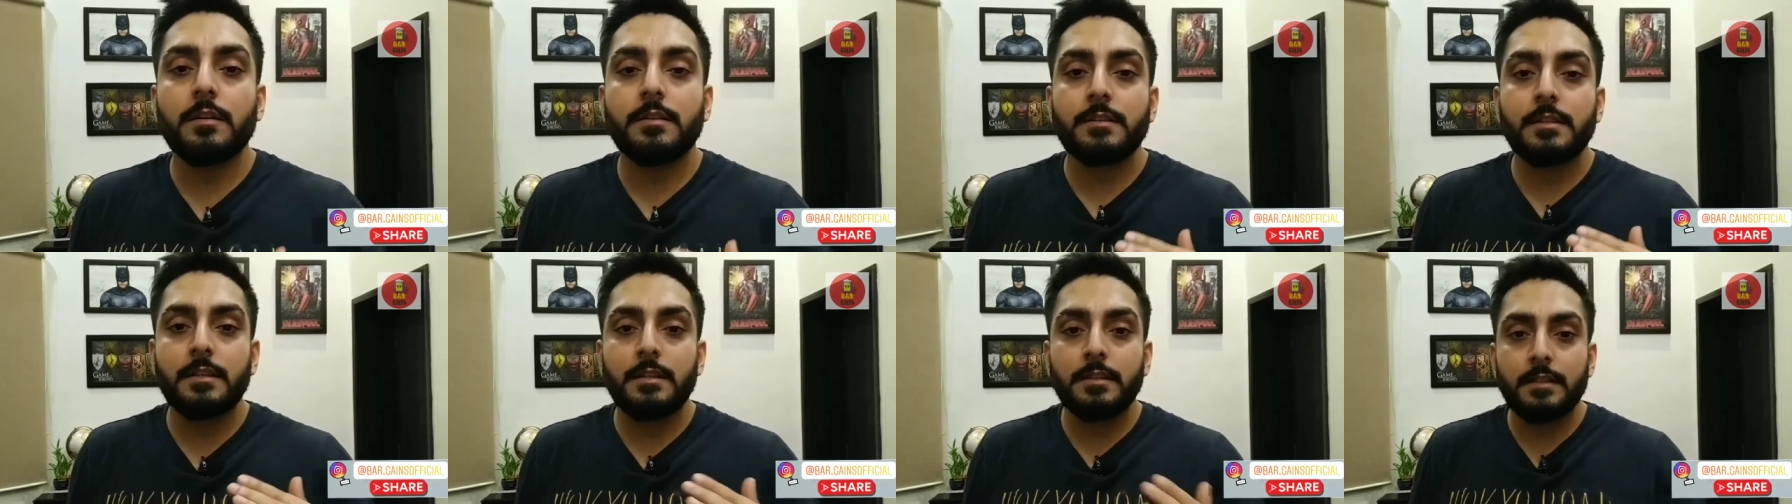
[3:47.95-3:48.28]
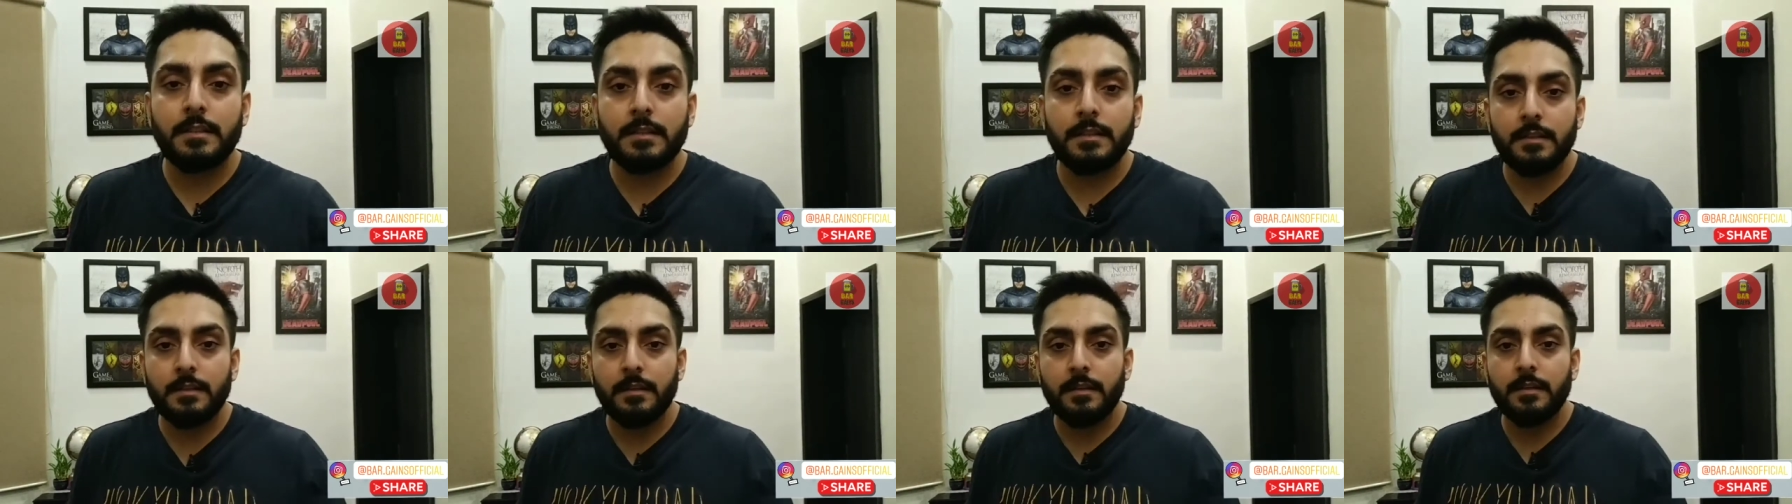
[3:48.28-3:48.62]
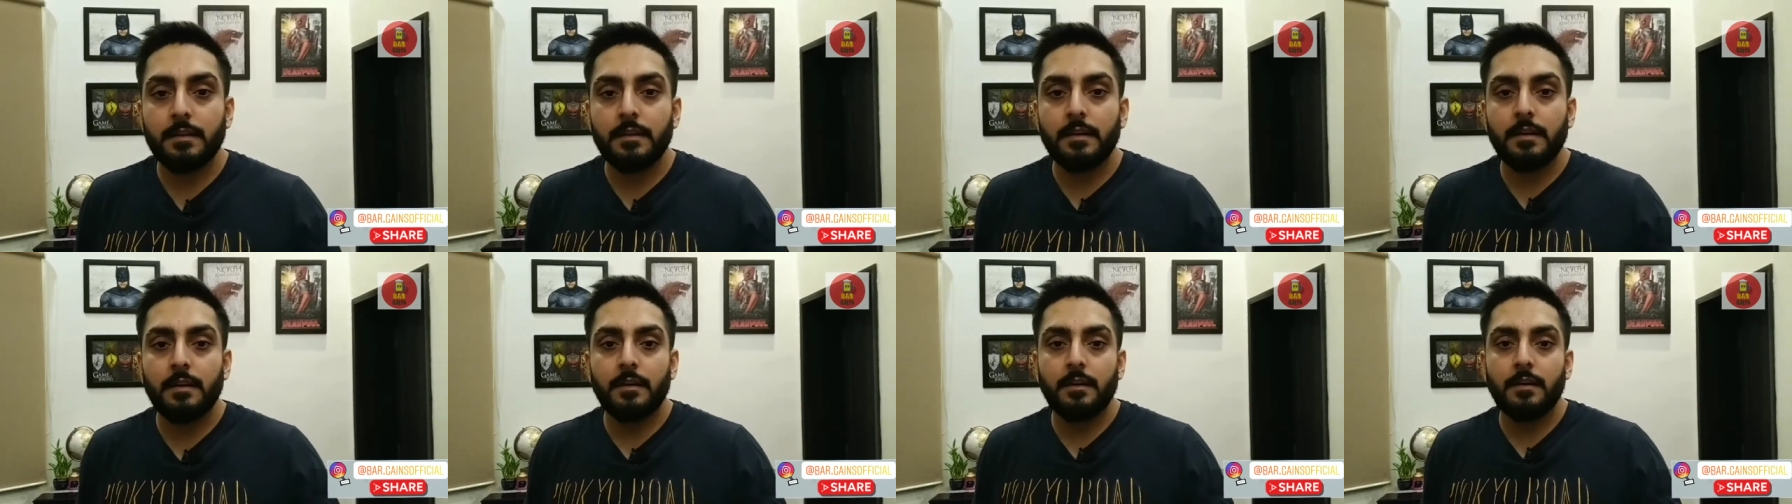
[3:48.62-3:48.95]
certain
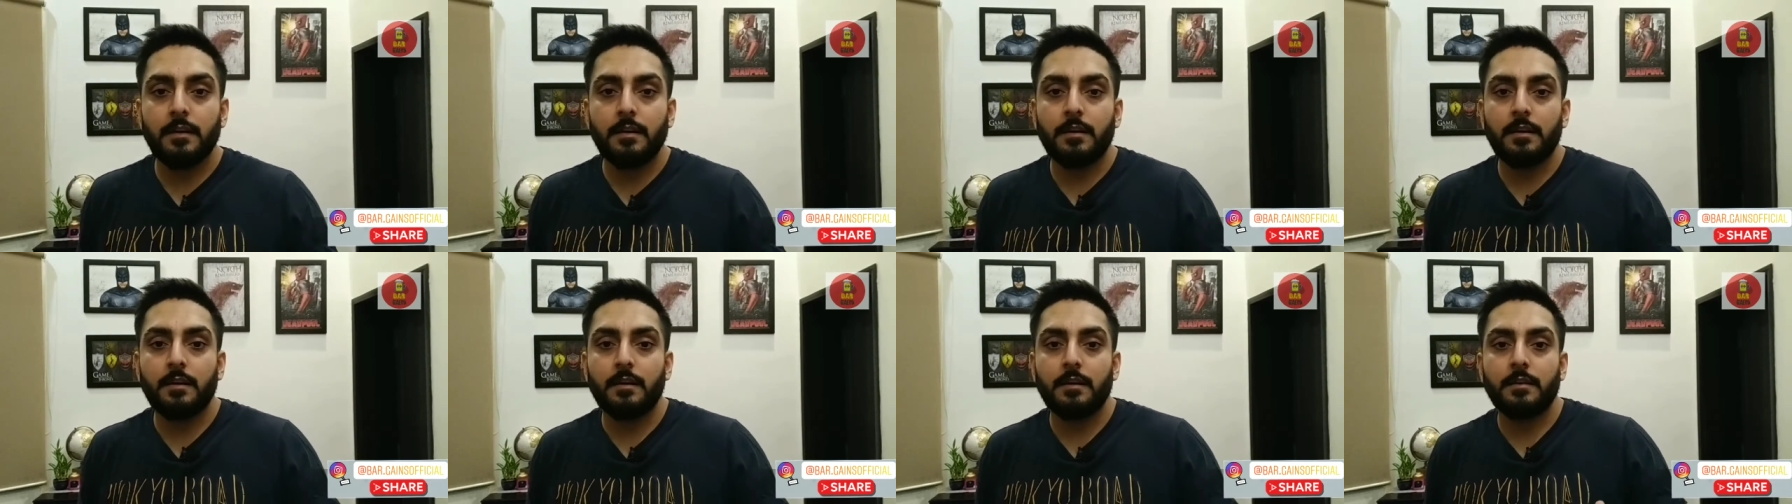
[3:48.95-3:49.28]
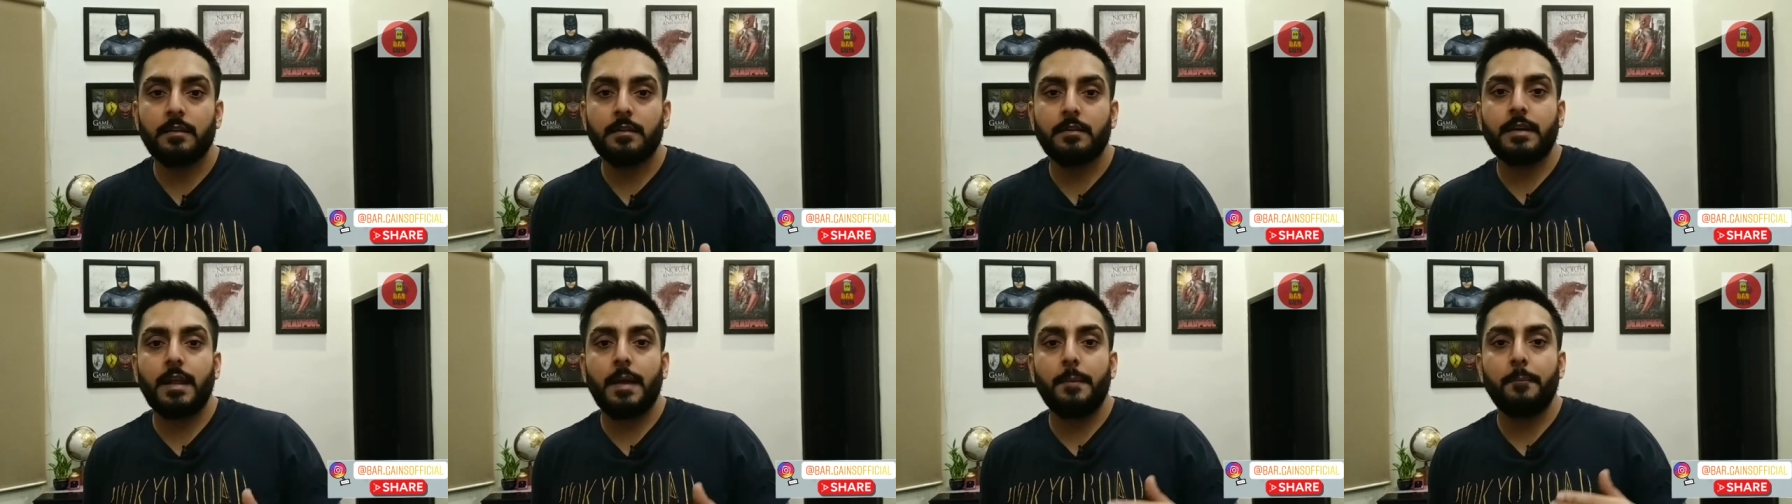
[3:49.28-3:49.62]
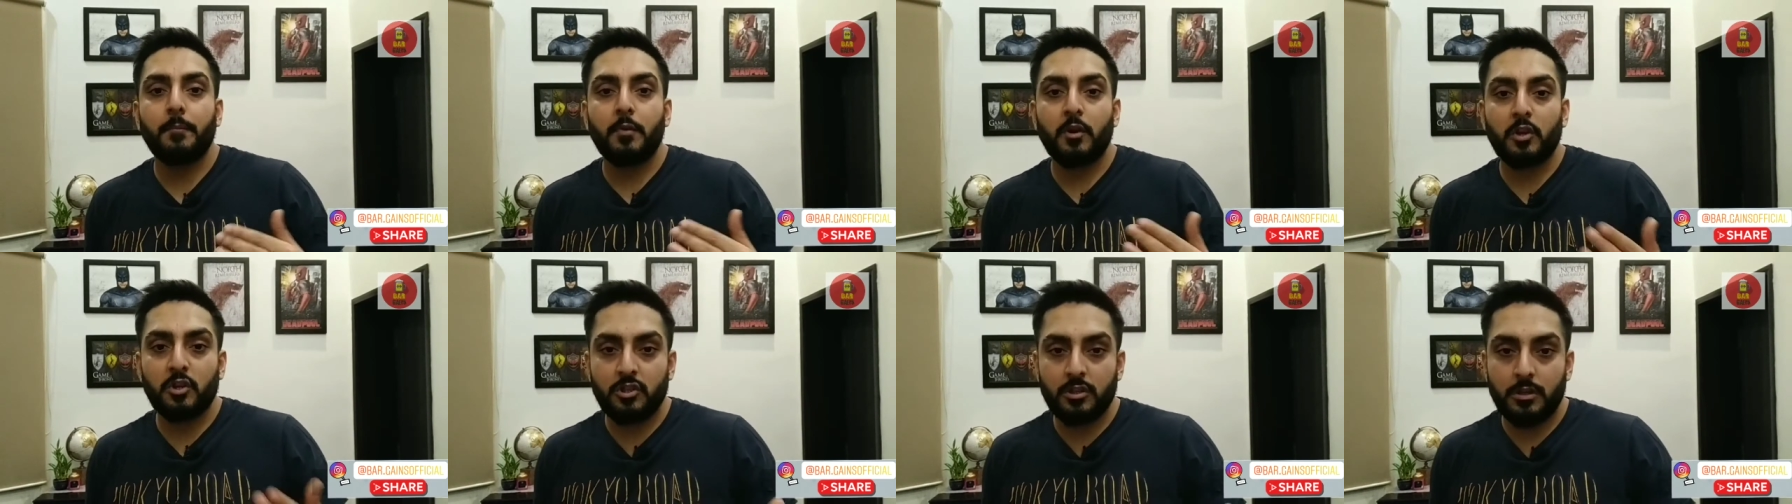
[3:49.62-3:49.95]

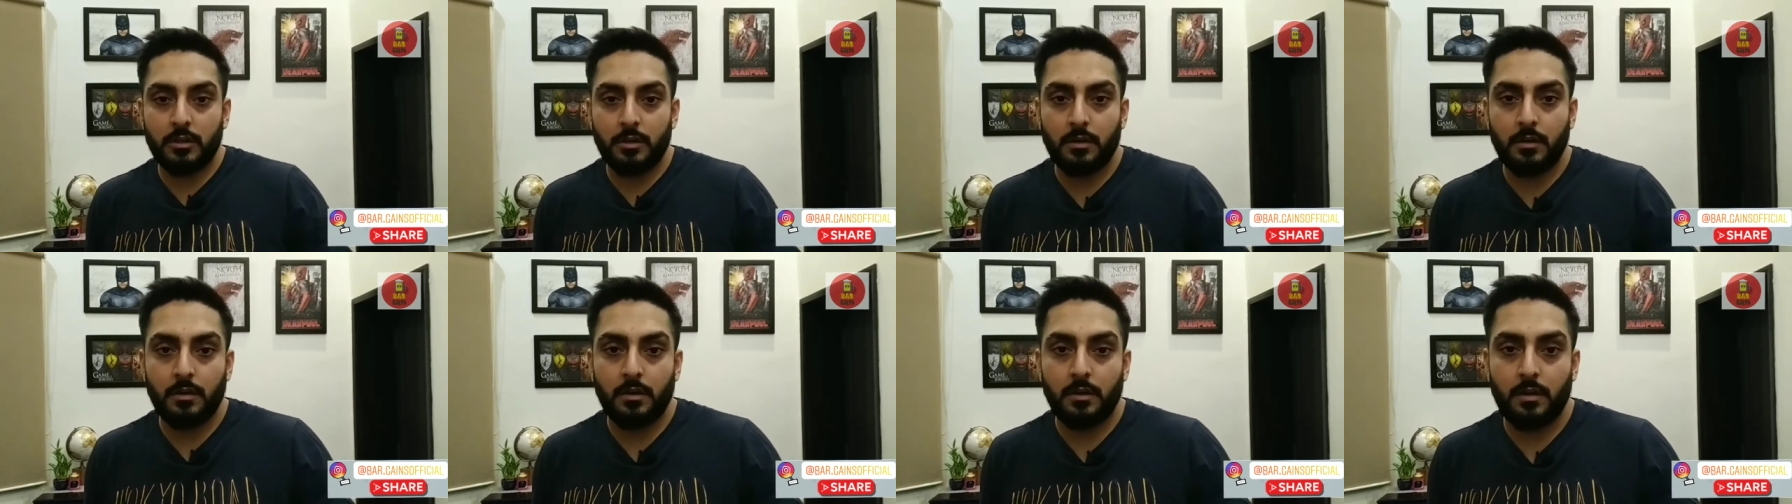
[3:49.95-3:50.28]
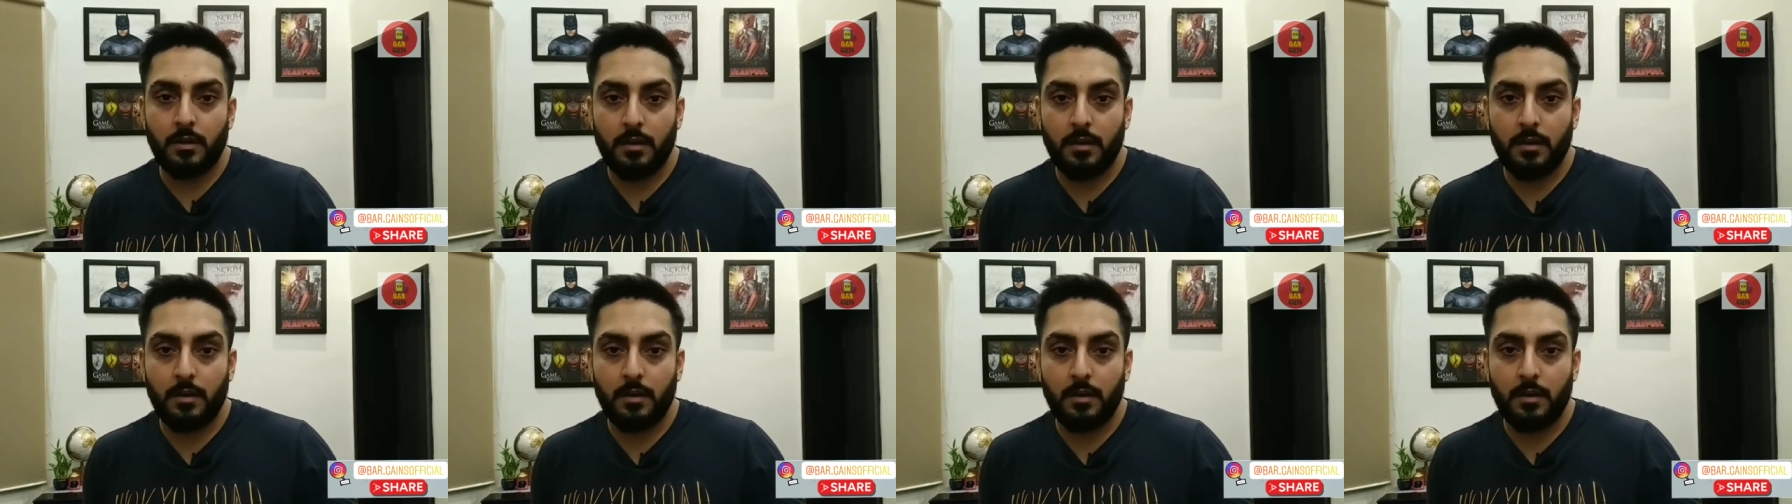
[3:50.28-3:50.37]
temperature.